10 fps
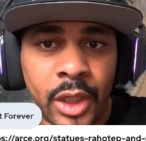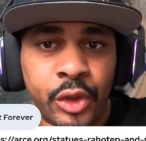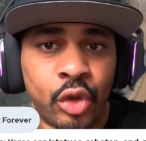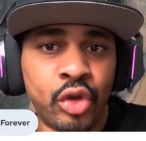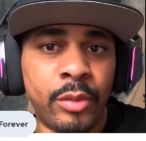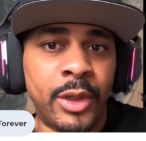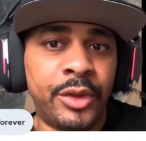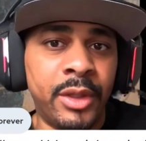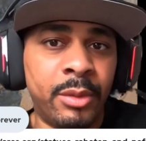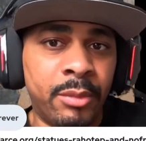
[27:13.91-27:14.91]
I told you about
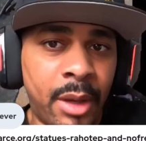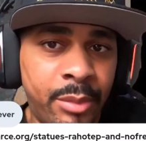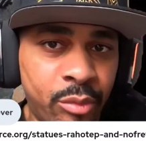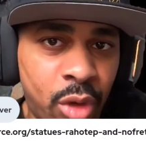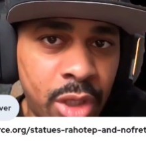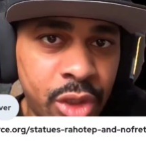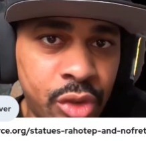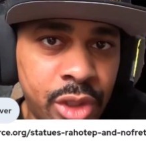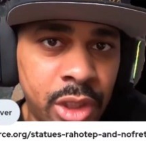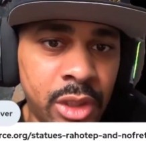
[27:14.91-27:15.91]
the Theban mapping project. You
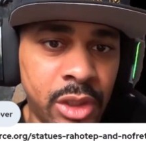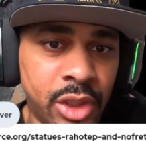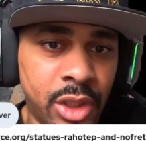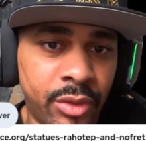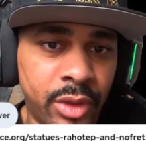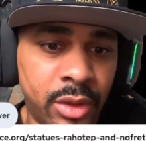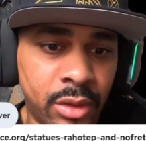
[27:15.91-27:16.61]
see, is it sharing?